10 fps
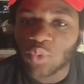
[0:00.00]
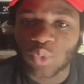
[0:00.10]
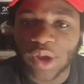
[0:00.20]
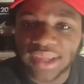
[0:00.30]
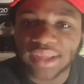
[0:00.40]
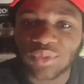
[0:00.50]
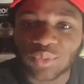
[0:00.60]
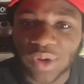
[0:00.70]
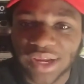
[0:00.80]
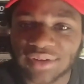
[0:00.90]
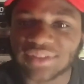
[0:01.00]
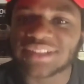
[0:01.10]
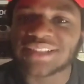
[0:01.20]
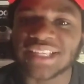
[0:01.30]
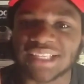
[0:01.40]
Ryan
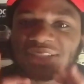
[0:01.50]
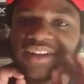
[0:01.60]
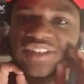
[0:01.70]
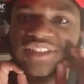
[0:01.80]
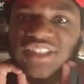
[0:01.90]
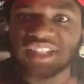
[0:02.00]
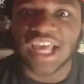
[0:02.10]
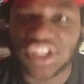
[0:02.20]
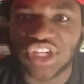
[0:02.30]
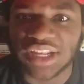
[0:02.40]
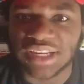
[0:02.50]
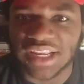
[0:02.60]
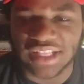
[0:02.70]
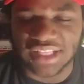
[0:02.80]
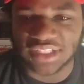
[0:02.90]
Reynolds is a legend
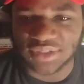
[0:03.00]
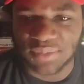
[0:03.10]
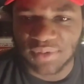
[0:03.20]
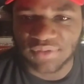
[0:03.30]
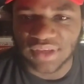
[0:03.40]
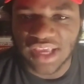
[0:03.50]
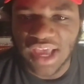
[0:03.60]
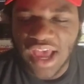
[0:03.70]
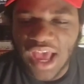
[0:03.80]
in this movie.